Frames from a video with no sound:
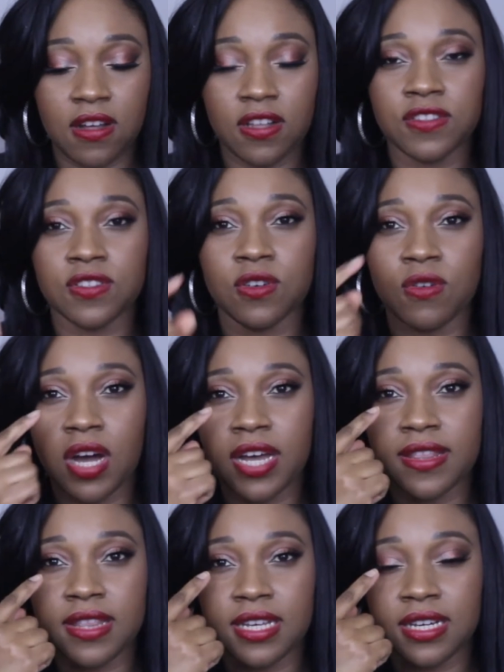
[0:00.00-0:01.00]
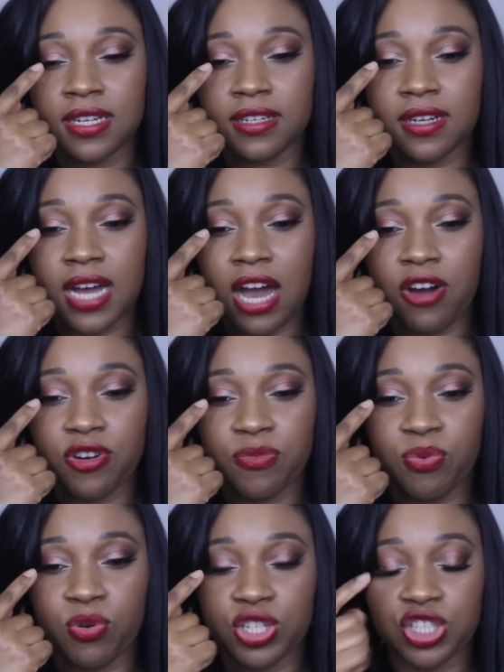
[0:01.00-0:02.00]
also on the outer
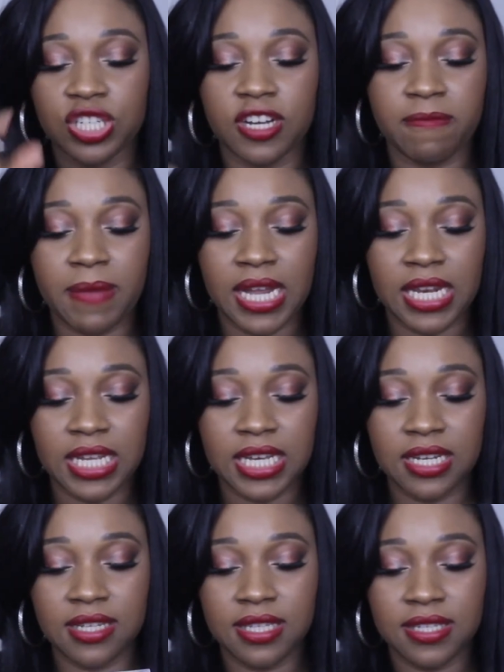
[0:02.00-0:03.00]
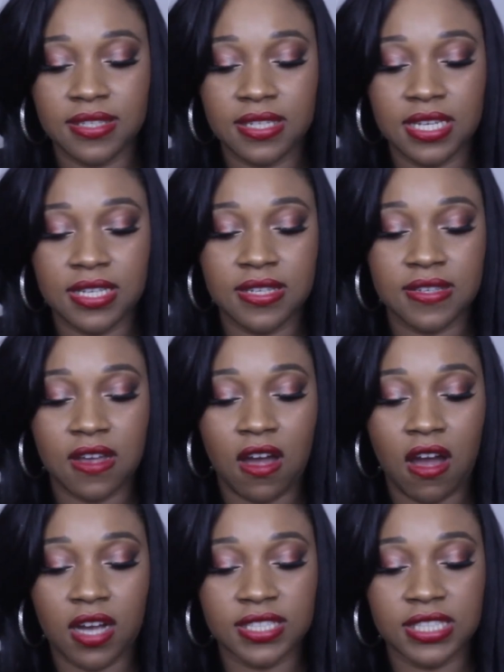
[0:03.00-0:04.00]
portion of my lid. This is
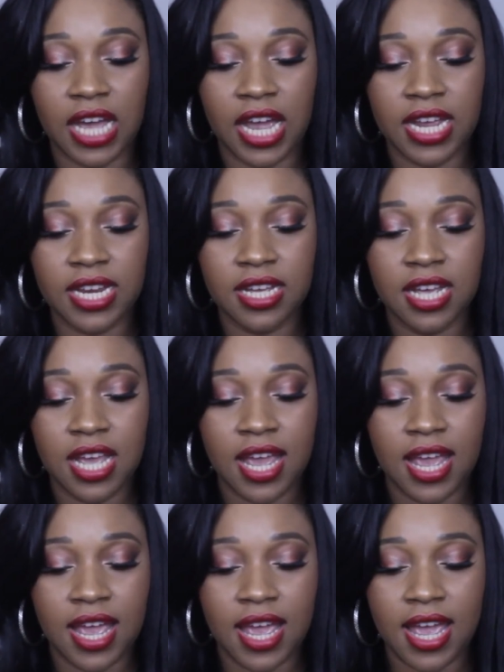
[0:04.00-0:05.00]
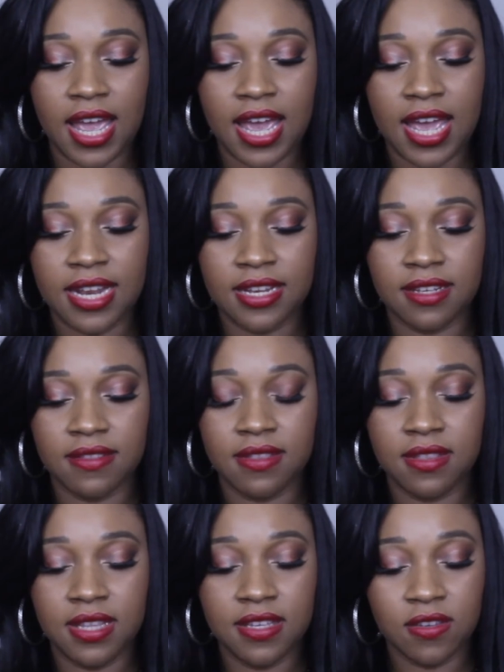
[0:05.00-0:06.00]
Oxide, and
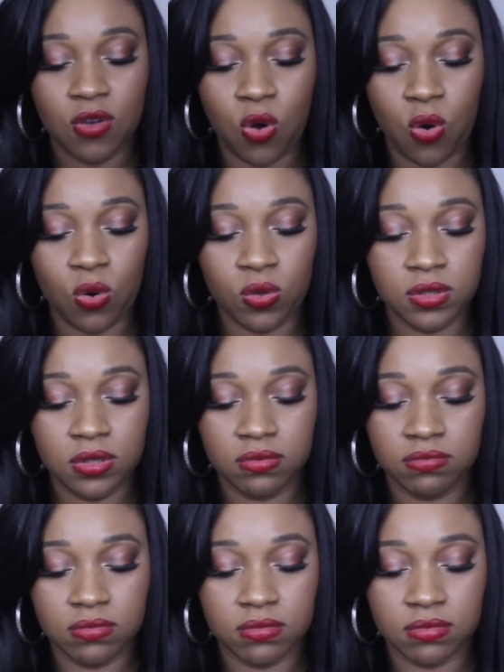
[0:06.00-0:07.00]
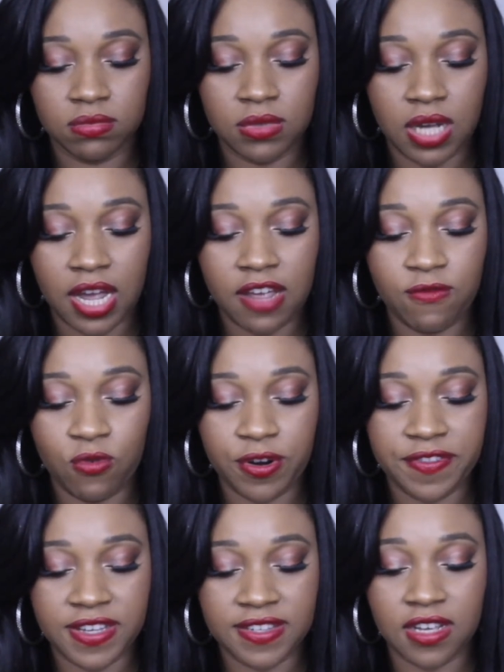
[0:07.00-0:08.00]
this gold, I've
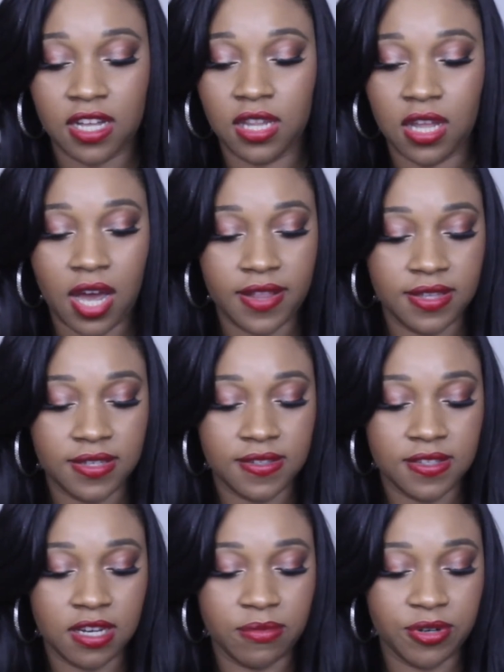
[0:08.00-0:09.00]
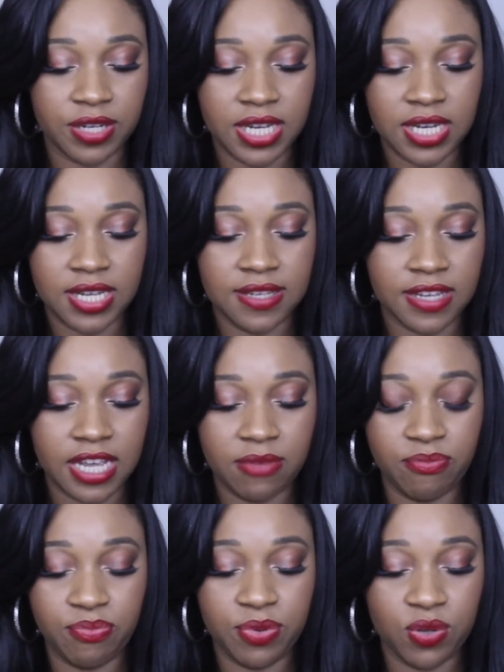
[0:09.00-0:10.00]
worn this a lot this summer. It is a
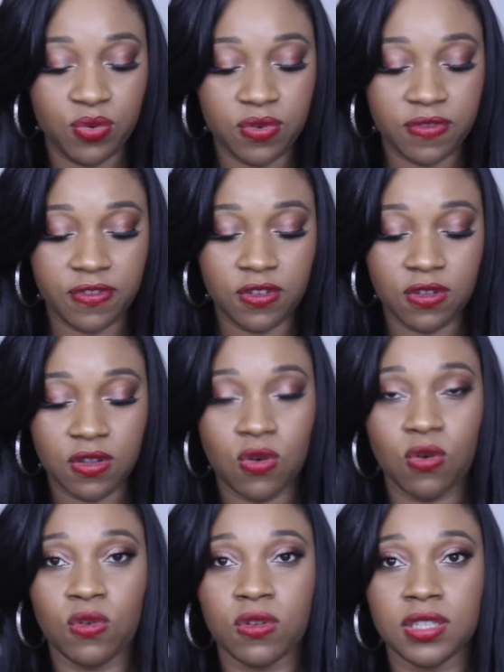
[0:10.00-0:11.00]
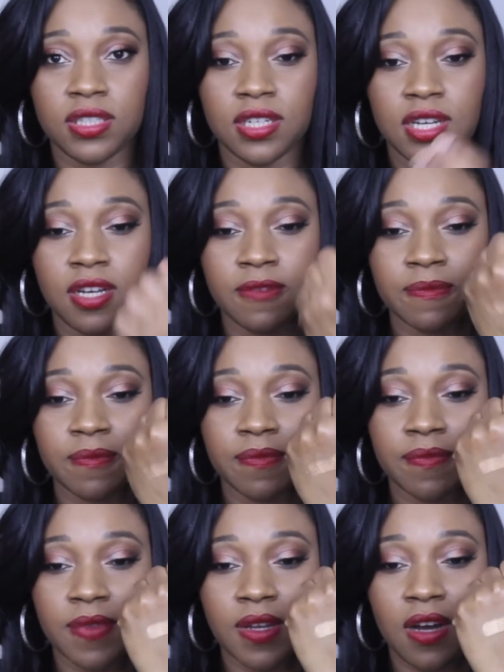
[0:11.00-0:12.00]
beautiful gold
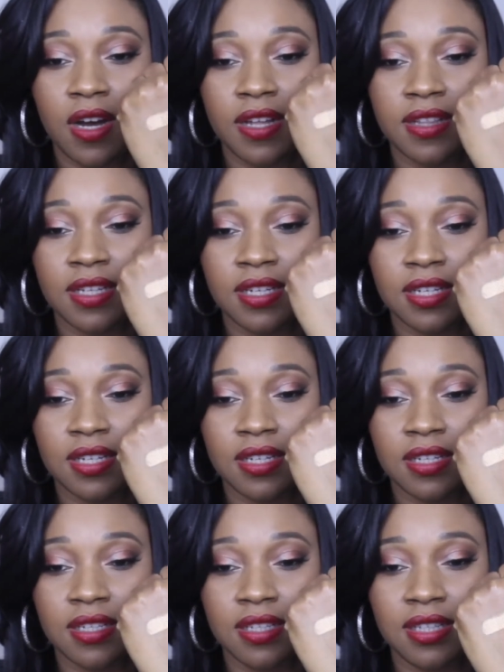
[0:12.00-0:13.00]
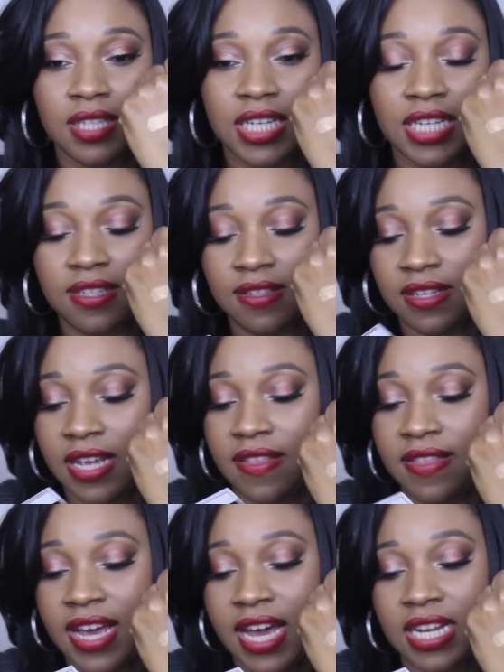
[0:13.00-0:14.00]
on the lids,
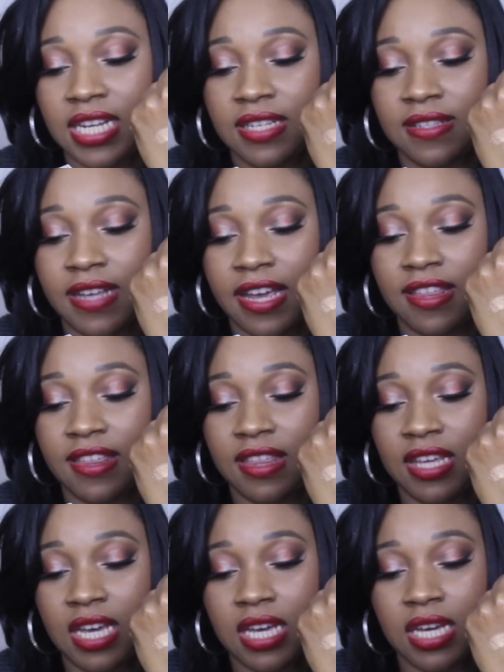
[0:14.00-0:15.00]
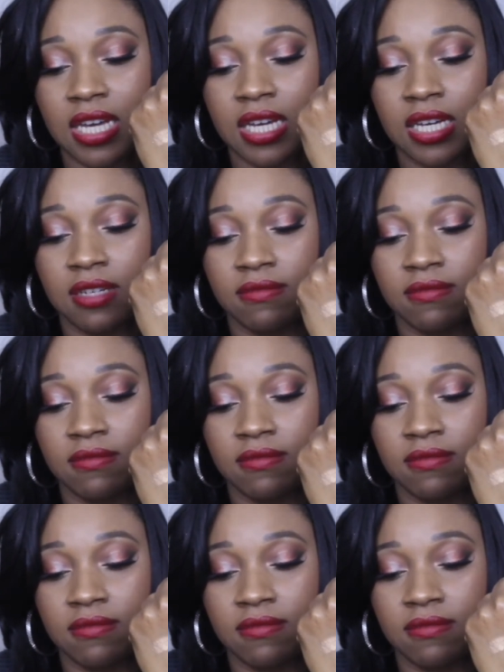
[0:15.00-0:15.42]
and that is, I think,